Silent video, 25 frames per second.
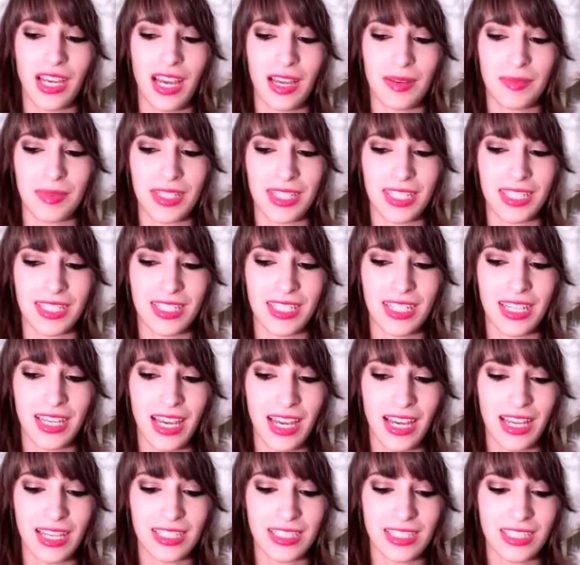I mean, it
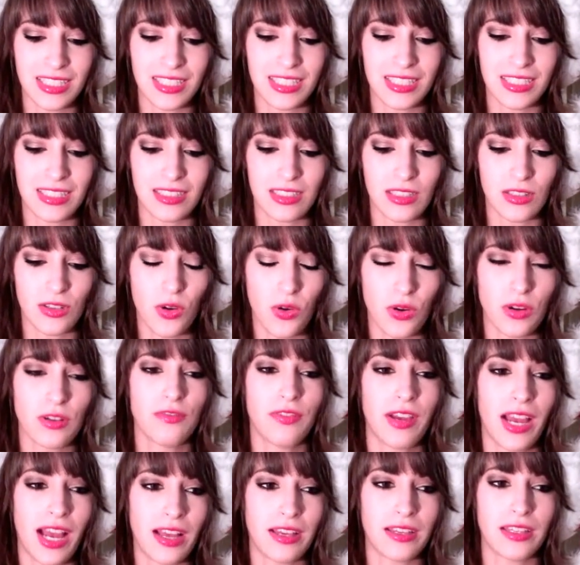has the
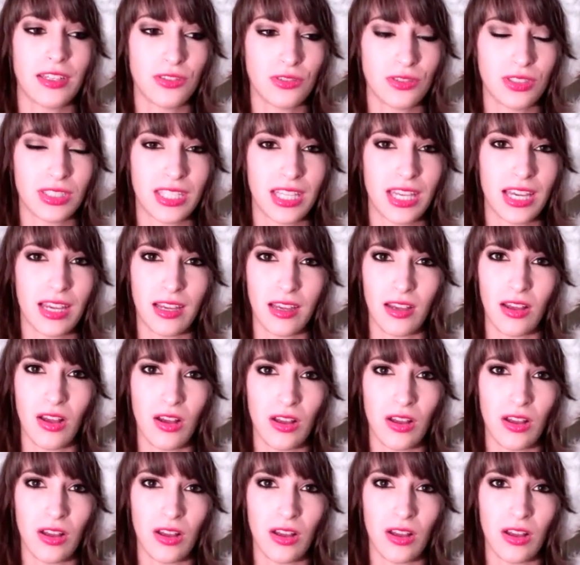core values that